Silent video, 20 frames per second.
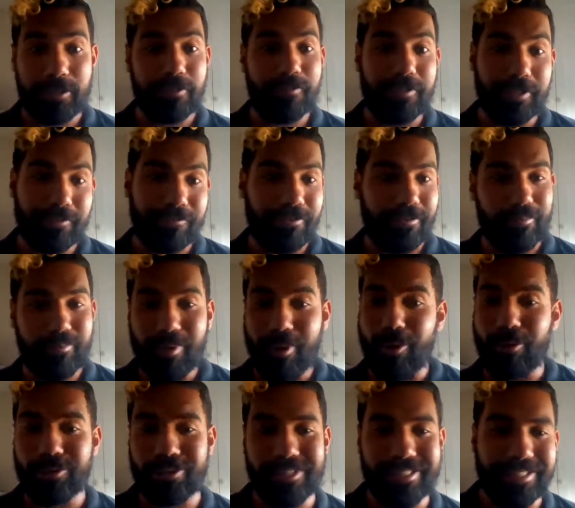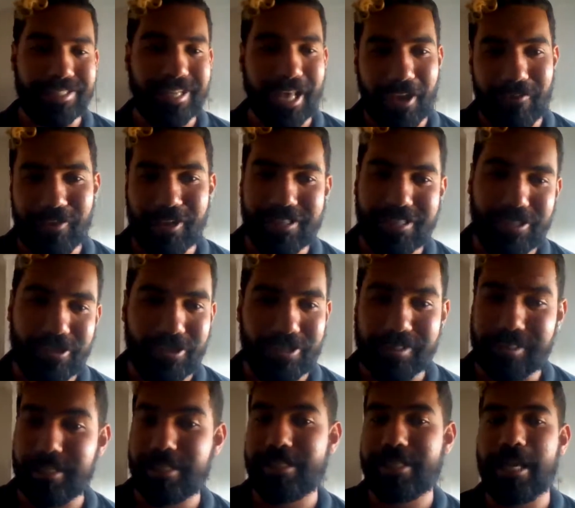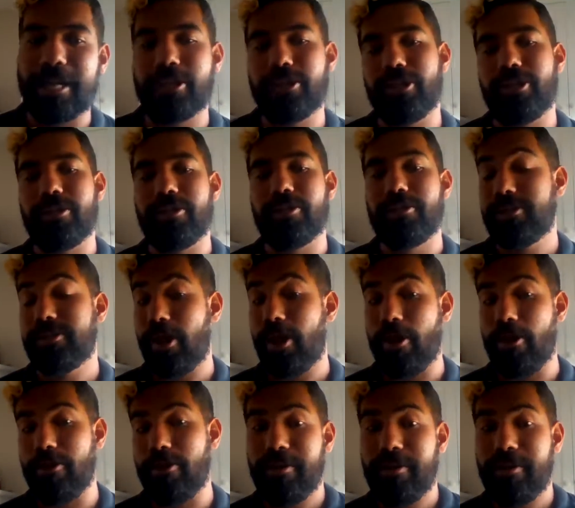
of different polls and surveys during the session. So